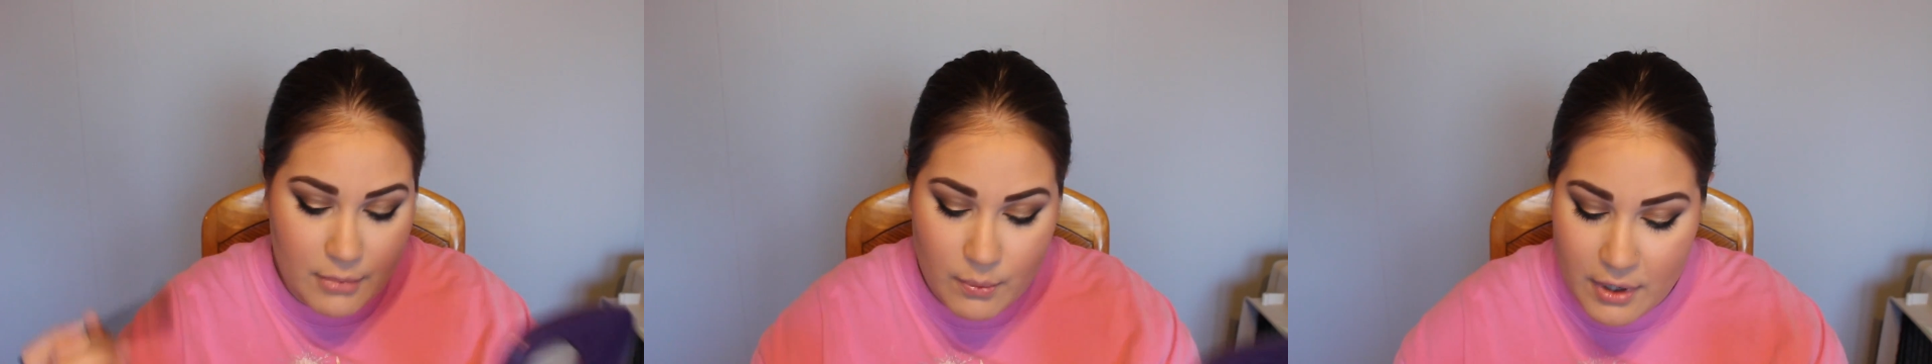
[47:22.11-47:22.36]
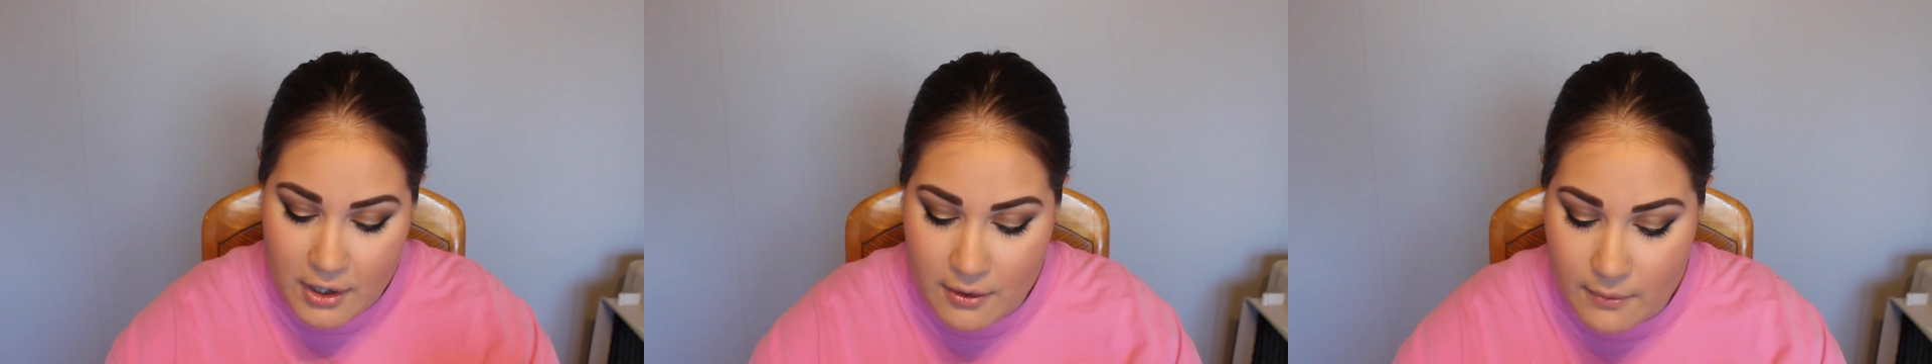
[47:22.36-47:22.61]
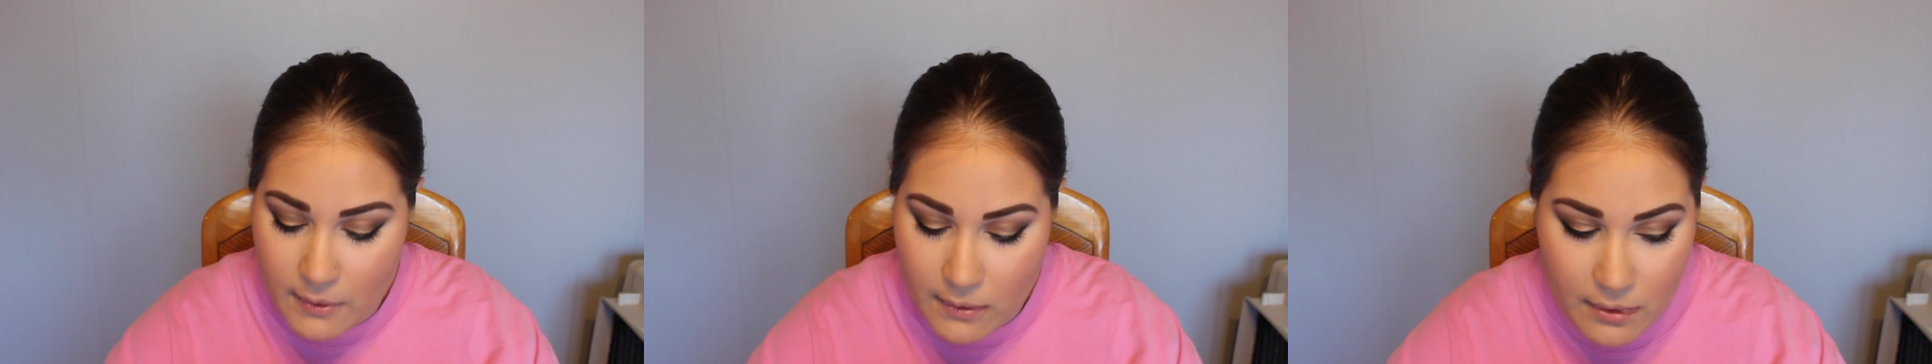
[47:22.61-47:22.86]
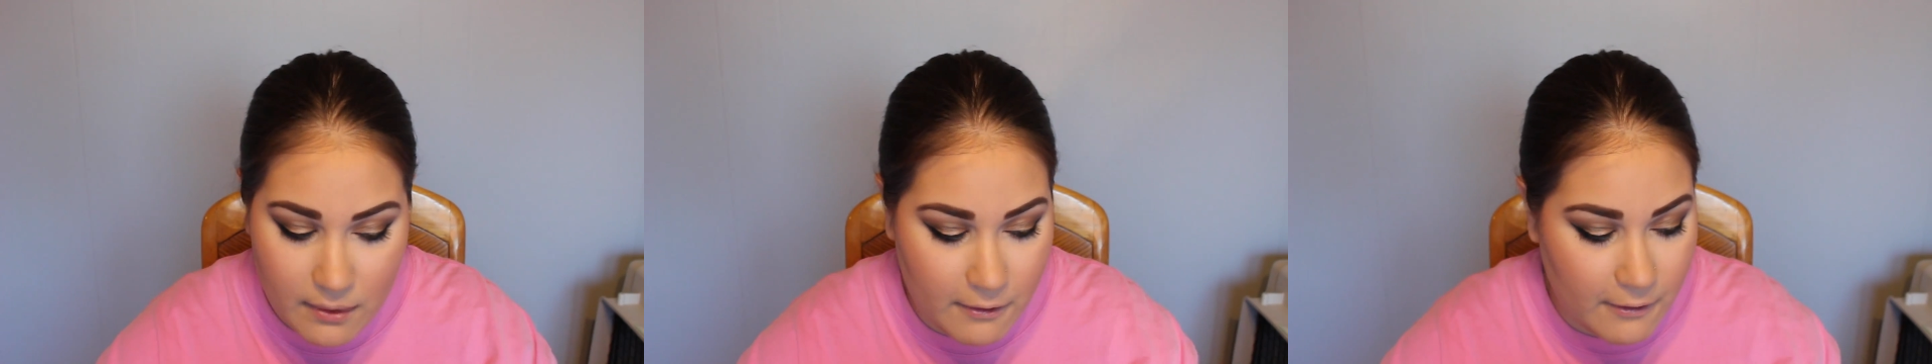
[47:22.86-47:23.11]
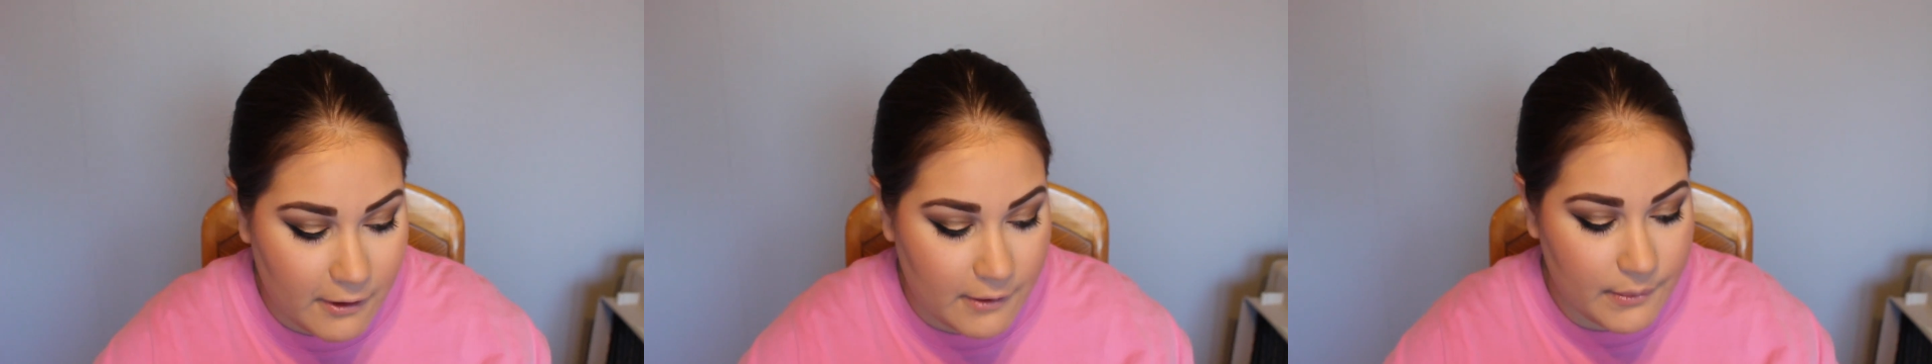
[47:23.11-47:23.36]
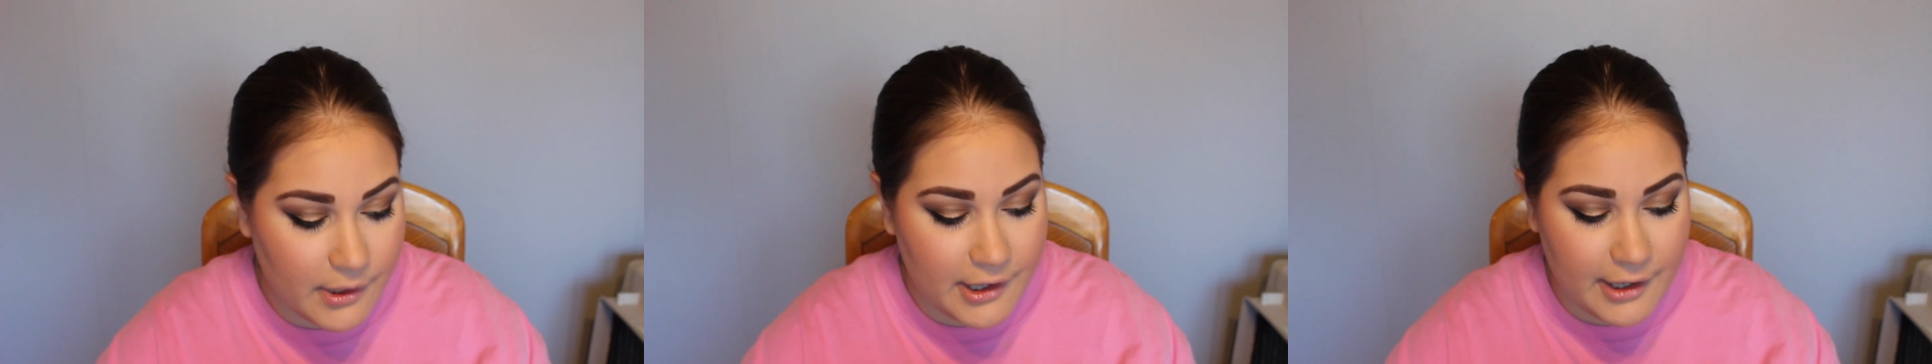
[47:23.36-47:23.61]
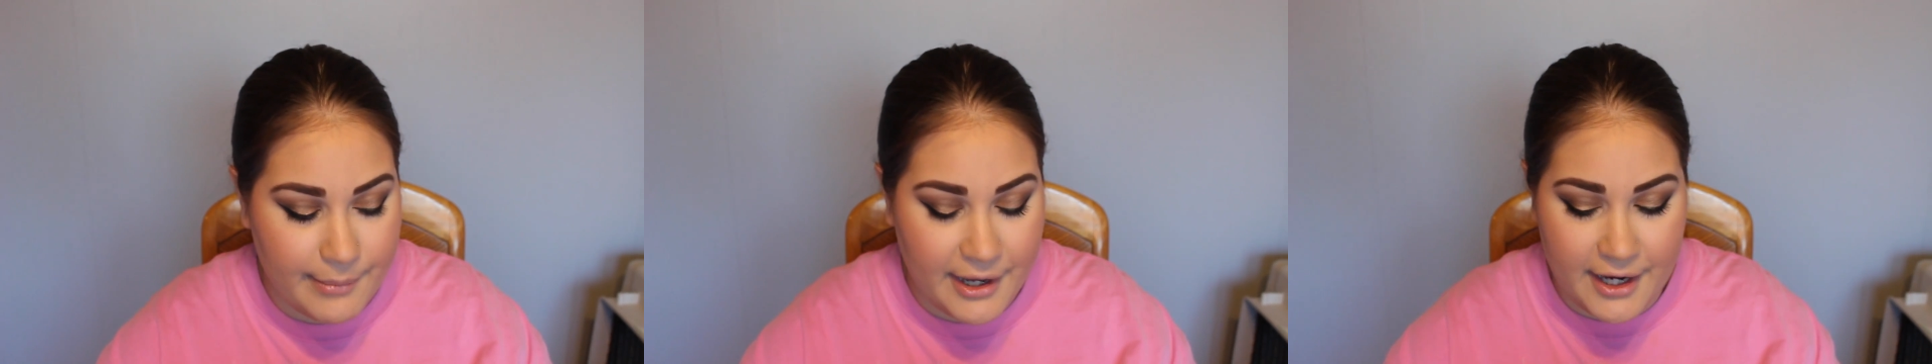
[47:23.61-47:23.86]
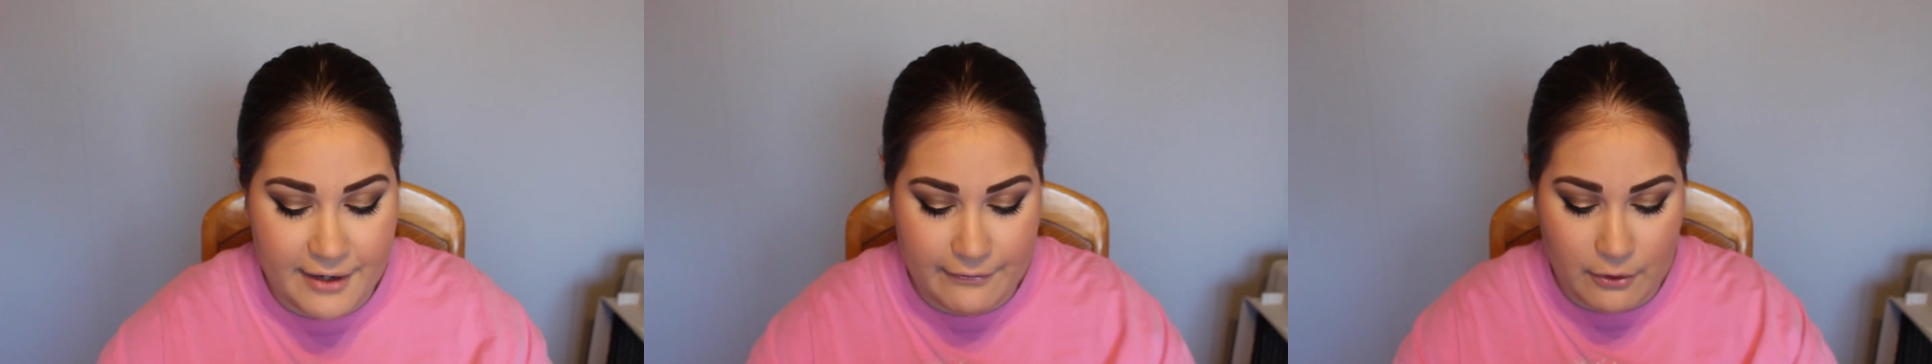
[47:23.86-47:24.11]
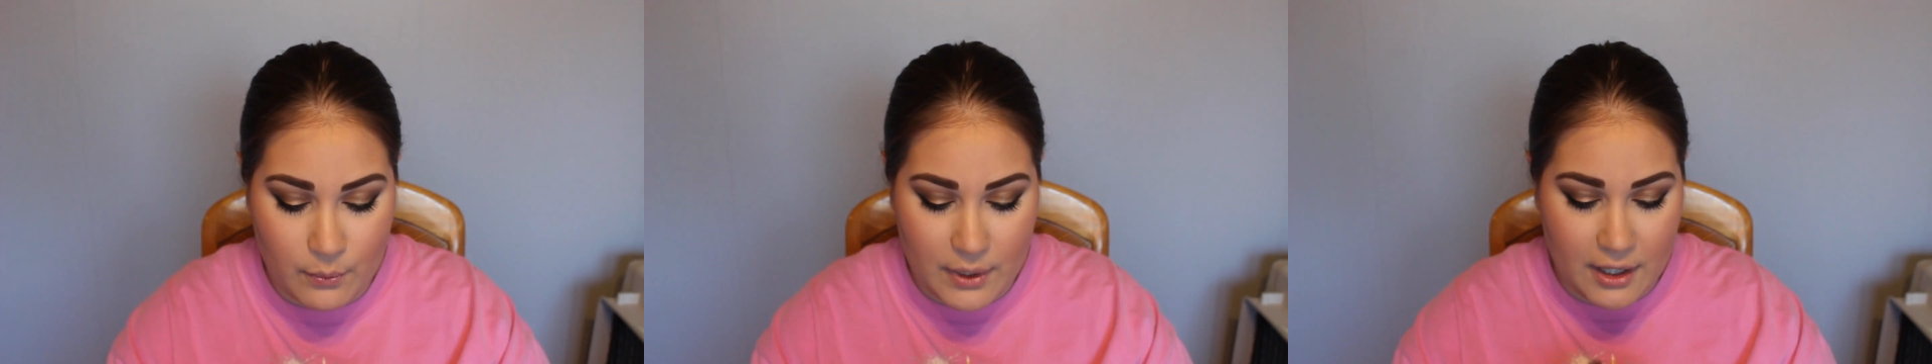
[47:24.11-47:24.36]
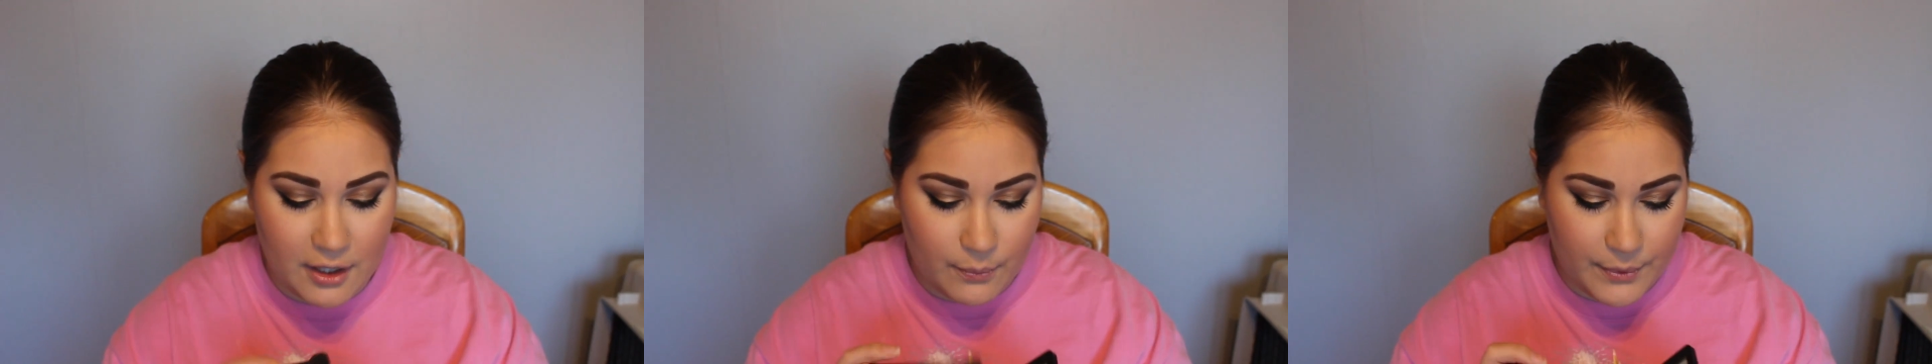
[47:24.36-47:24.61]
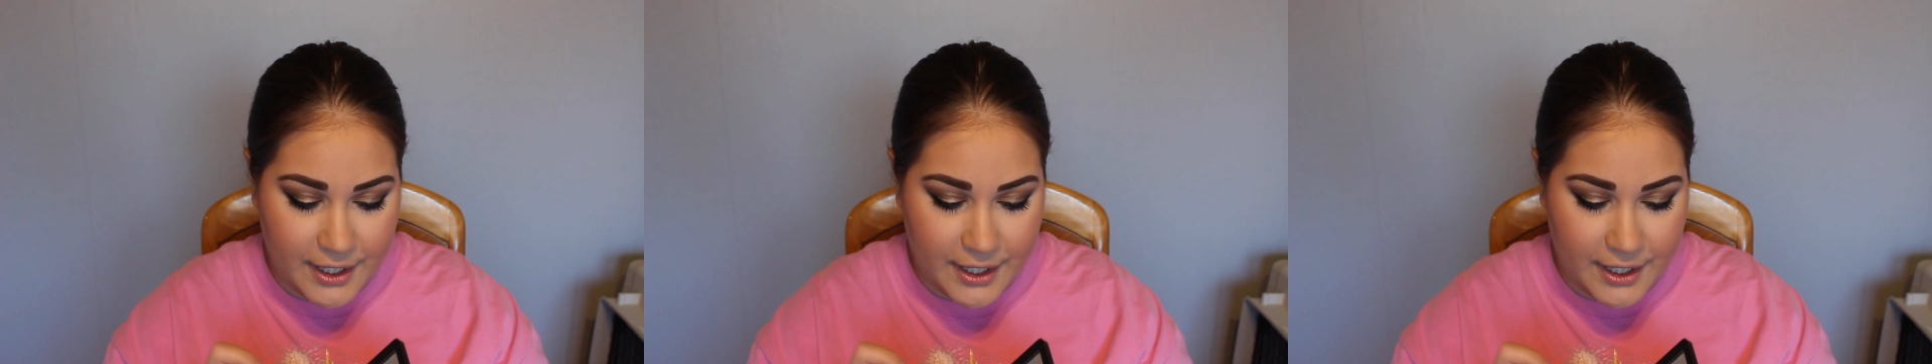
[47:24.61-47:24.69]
But where we didn't get paid for a while,